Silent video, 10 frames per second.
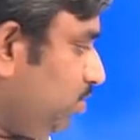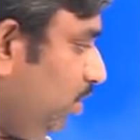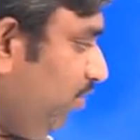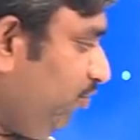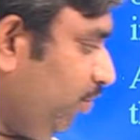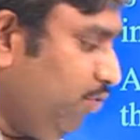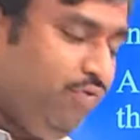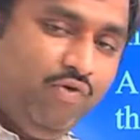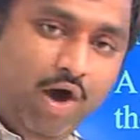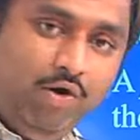so if you
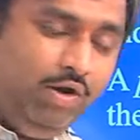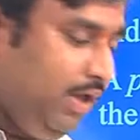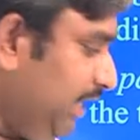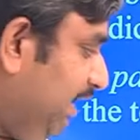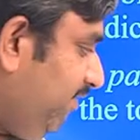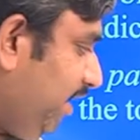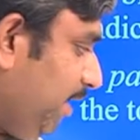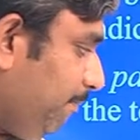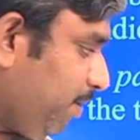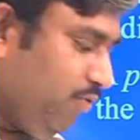found even
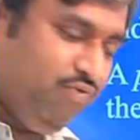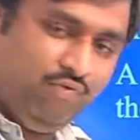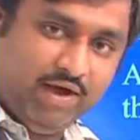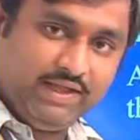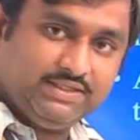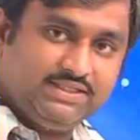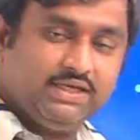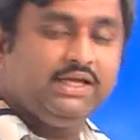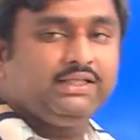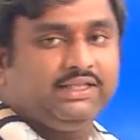number of ones,
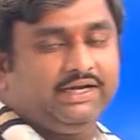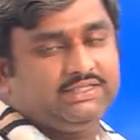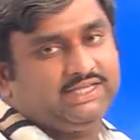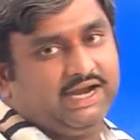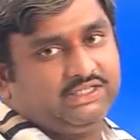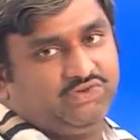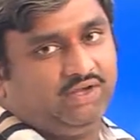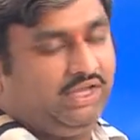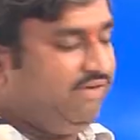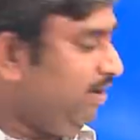that is
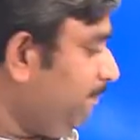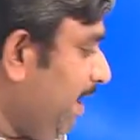satisfying even